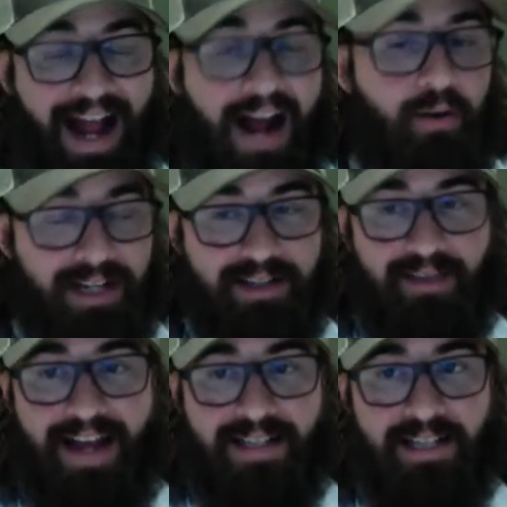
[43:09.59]
out into
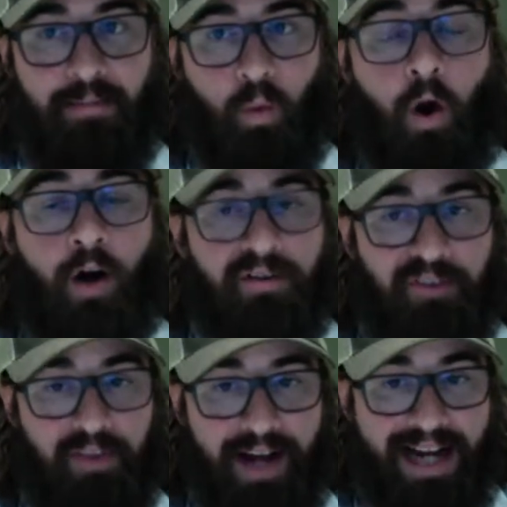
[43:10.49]
that deeper water
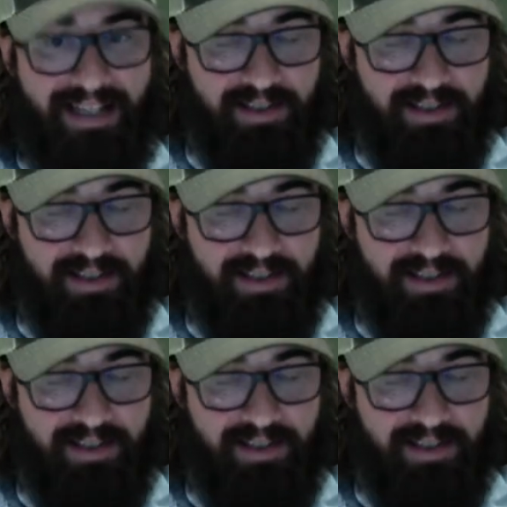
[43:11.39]
for the night